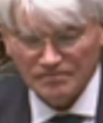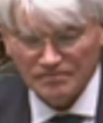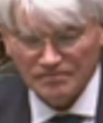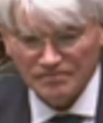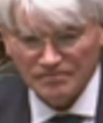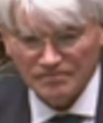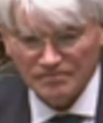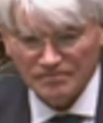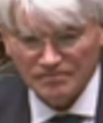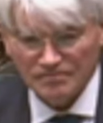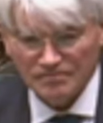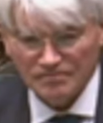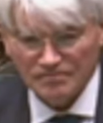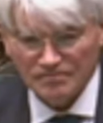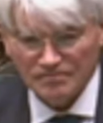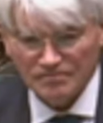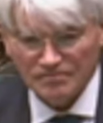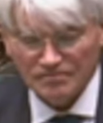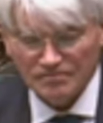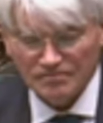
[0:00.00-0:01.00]

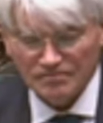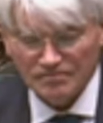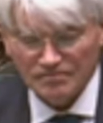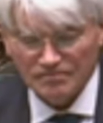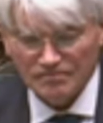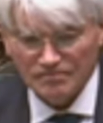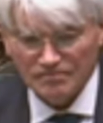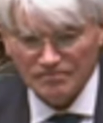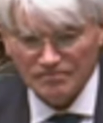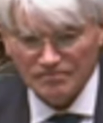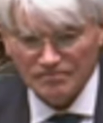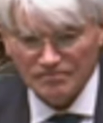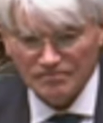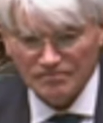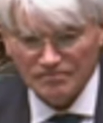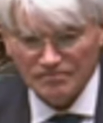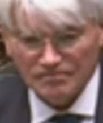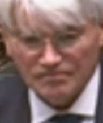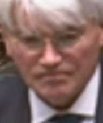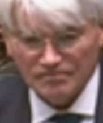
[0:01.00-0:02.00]

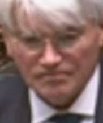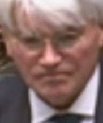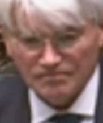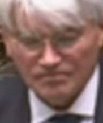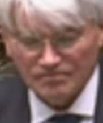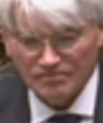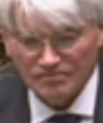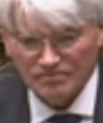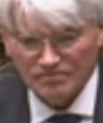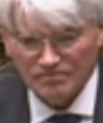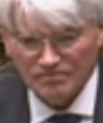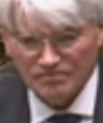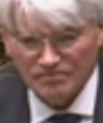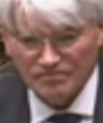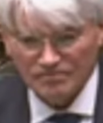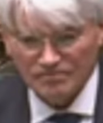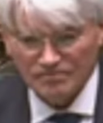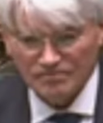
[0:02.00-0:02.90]
No words are spoken by the person on screen.